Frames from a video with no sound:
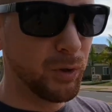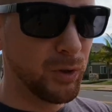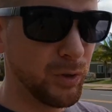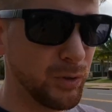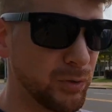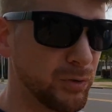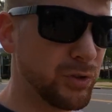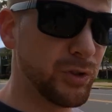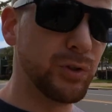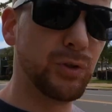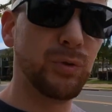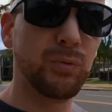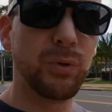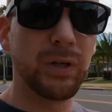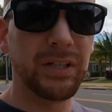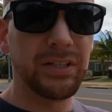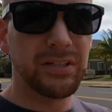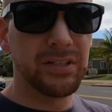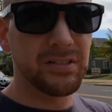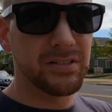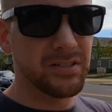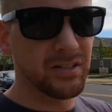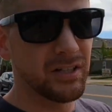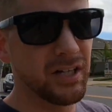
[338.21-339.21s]
who do
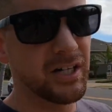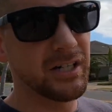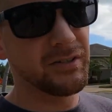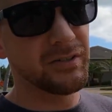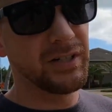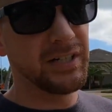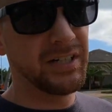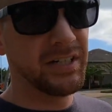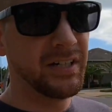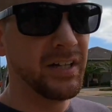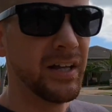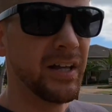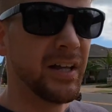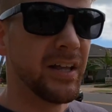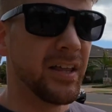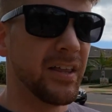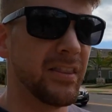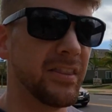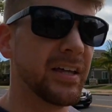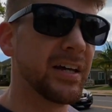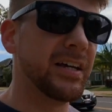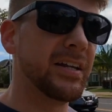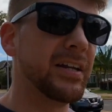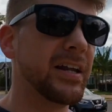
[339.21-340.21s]
win this lottery
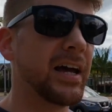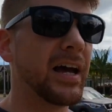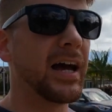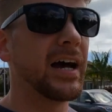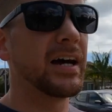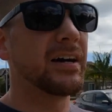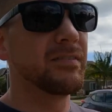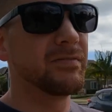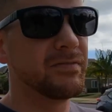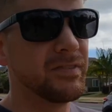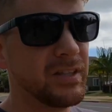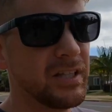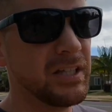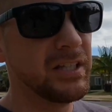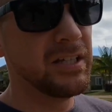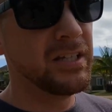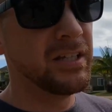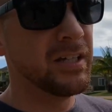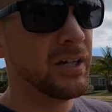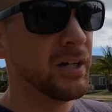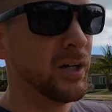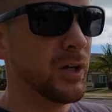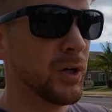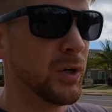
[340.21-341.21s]
then have the